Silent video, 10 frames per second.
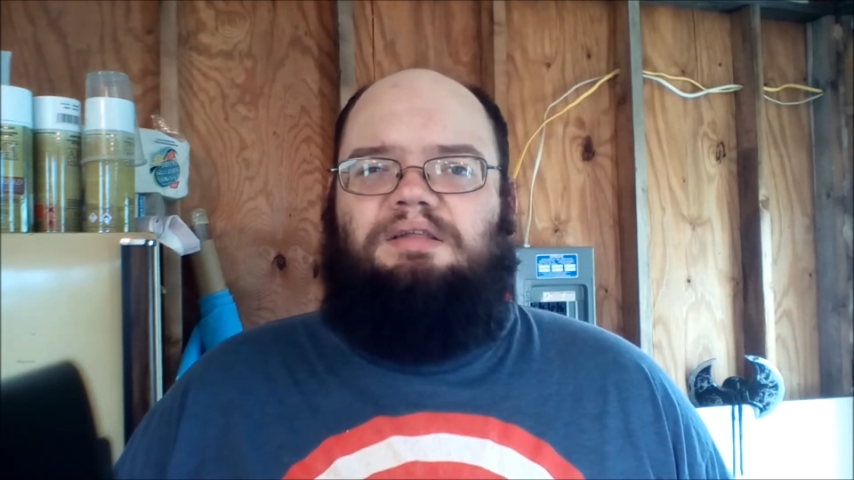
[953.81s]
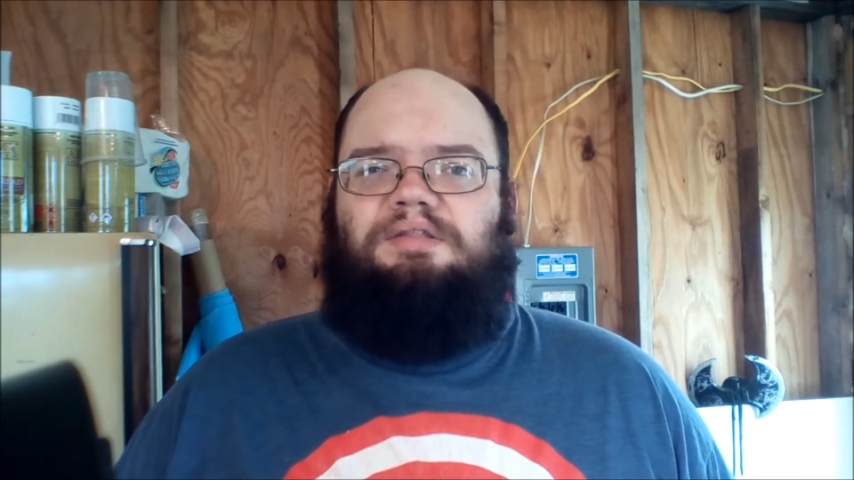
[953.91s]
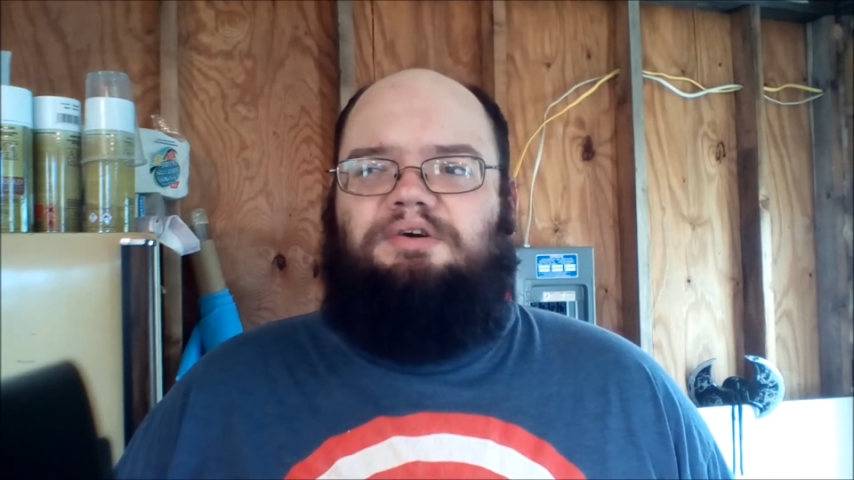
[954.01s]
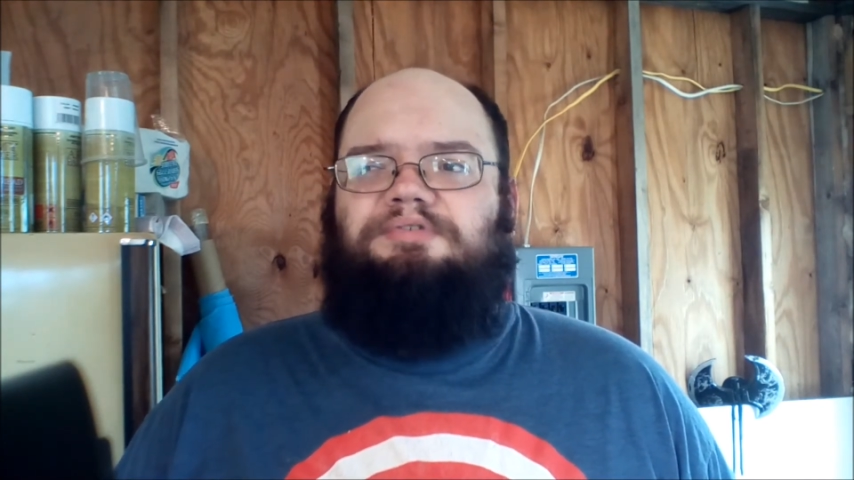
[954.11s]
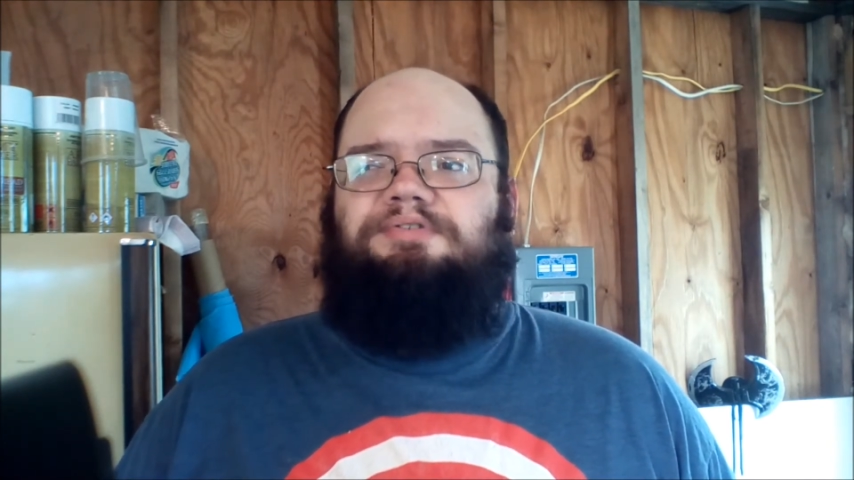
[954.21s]

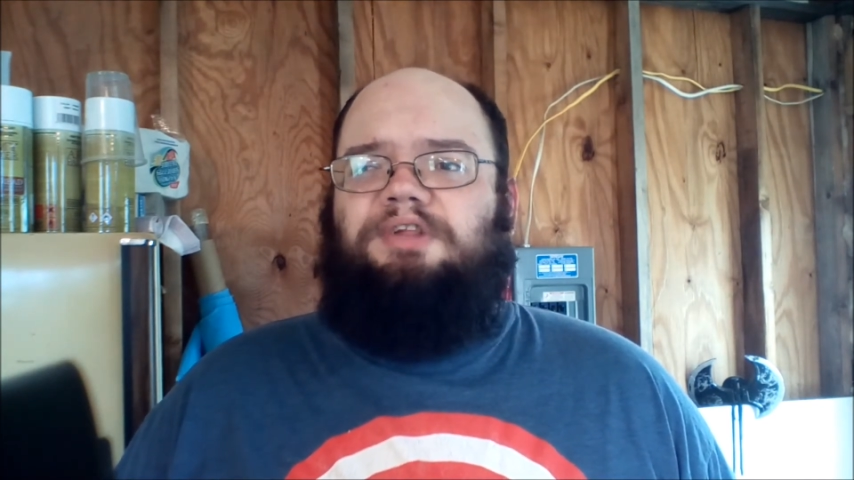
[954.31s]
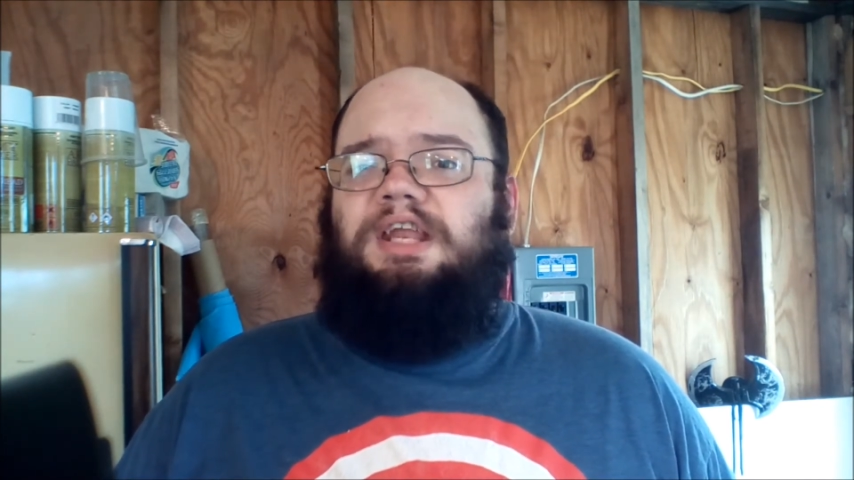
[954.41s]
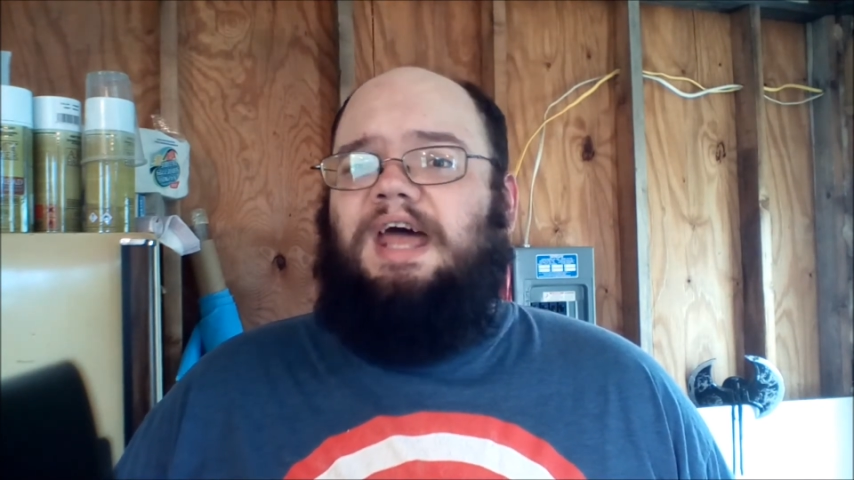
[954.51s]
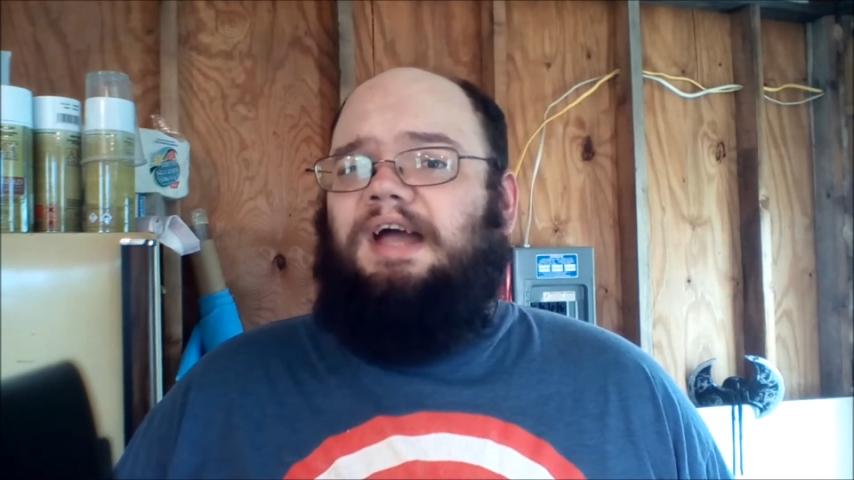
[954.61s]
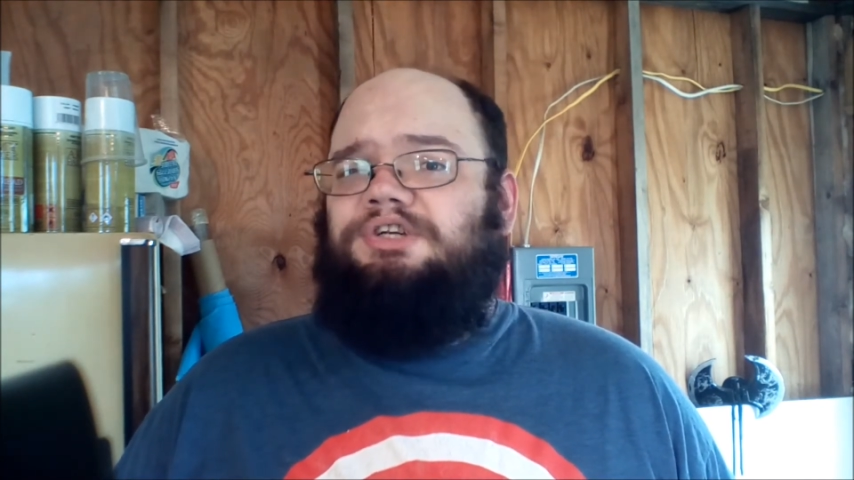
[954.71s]
their fleet
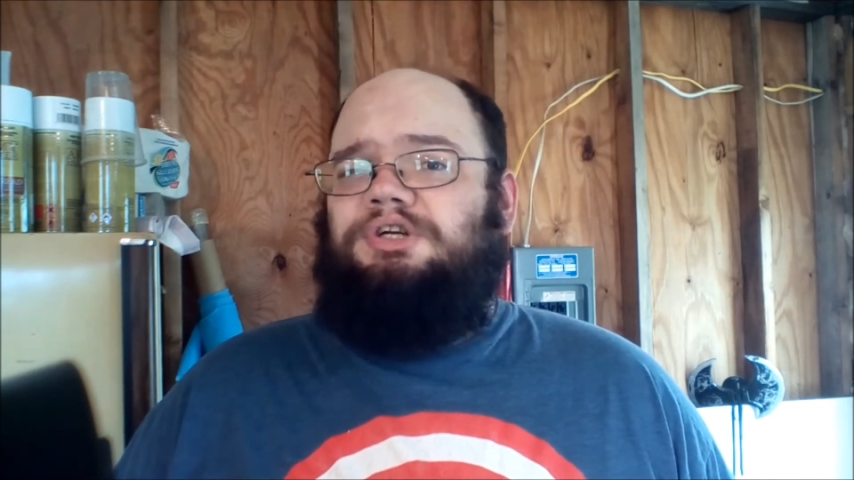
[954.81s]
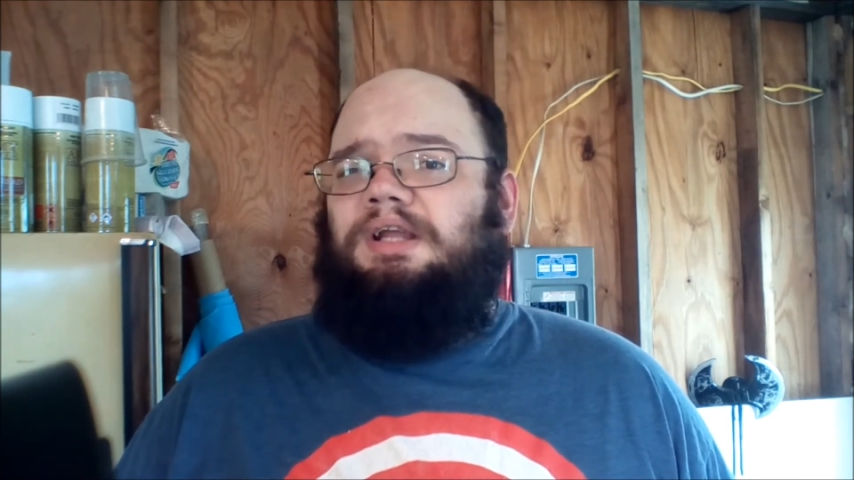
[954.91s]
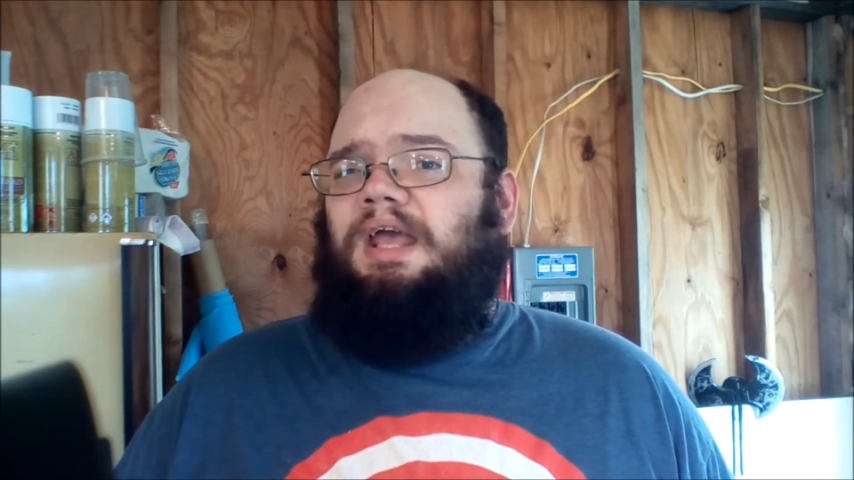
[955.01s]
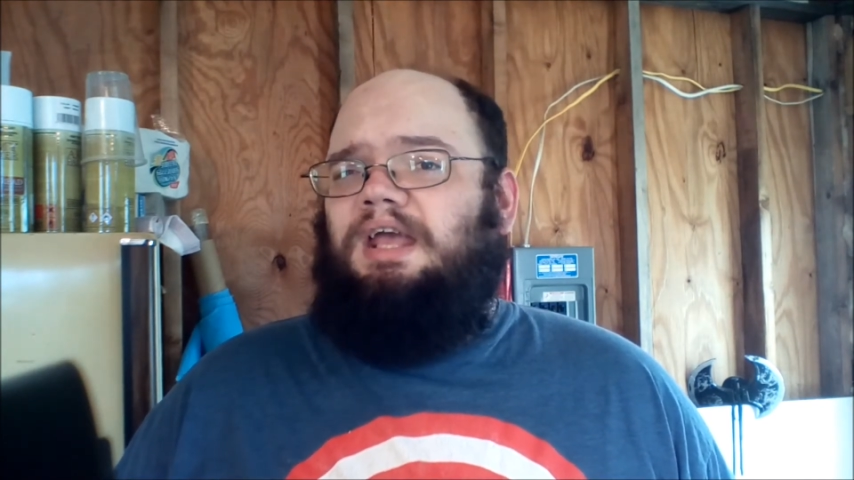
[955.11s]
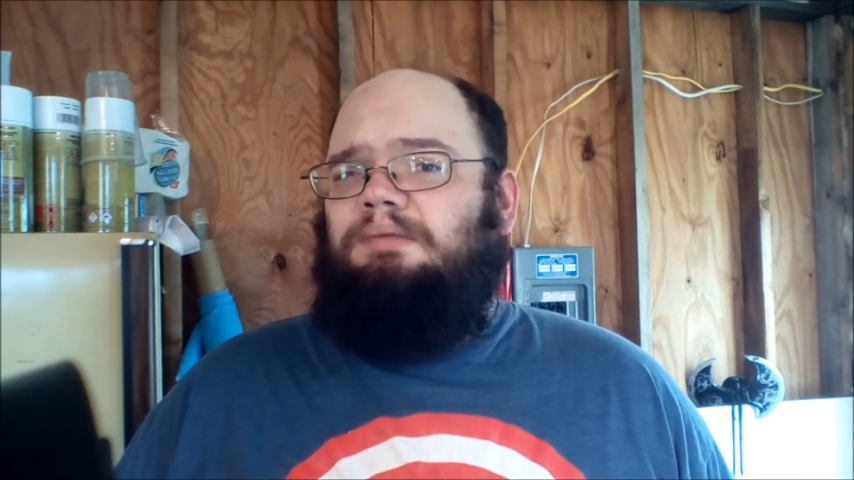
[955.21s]
action
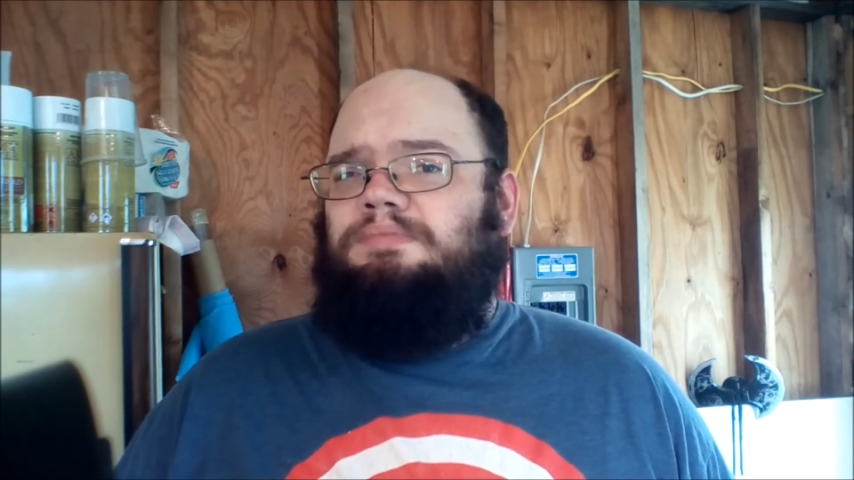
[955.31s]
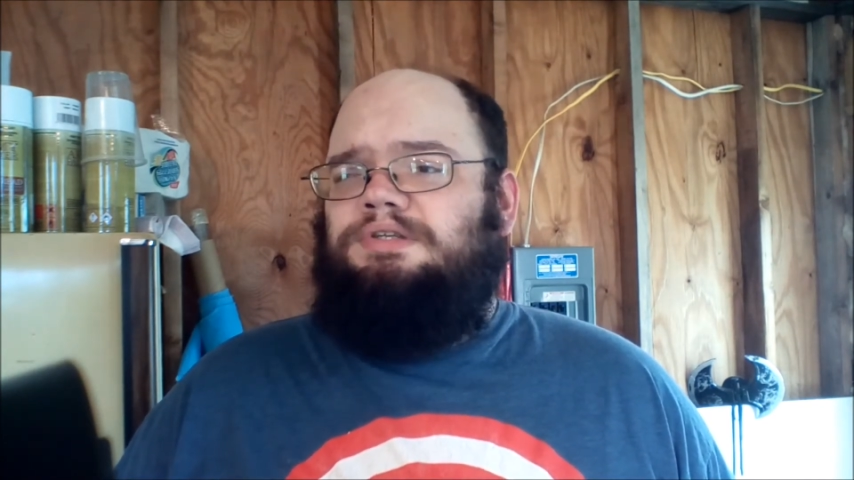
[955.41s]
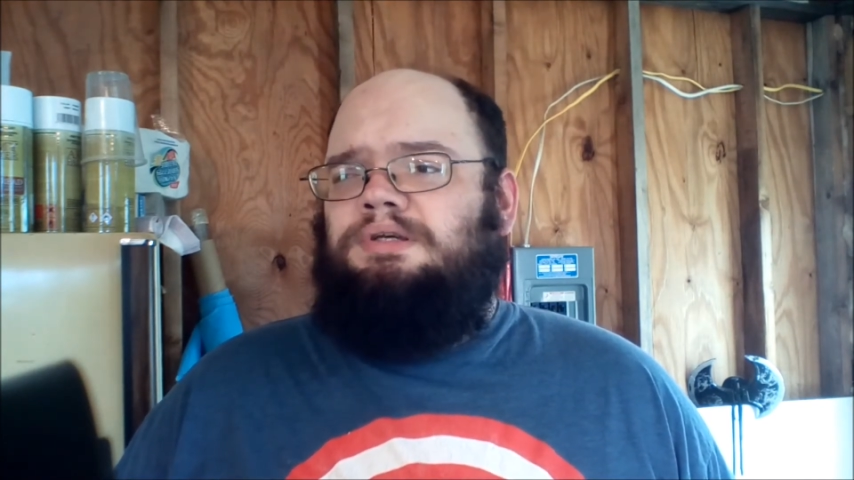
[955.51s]
games,